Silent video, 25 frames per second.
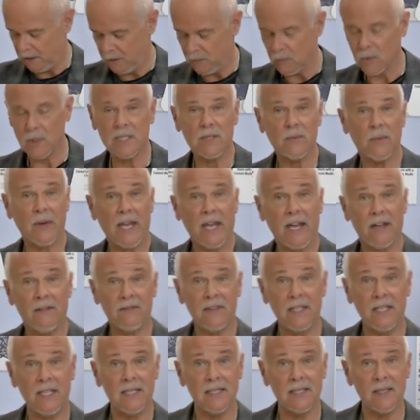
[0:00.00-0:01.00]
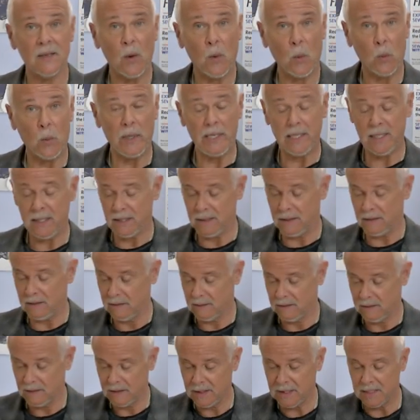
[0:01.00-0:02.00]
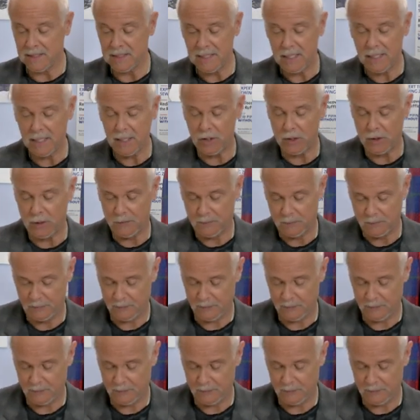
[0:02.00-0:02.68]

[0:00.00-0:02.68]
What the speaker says: Once we have these, we can continue.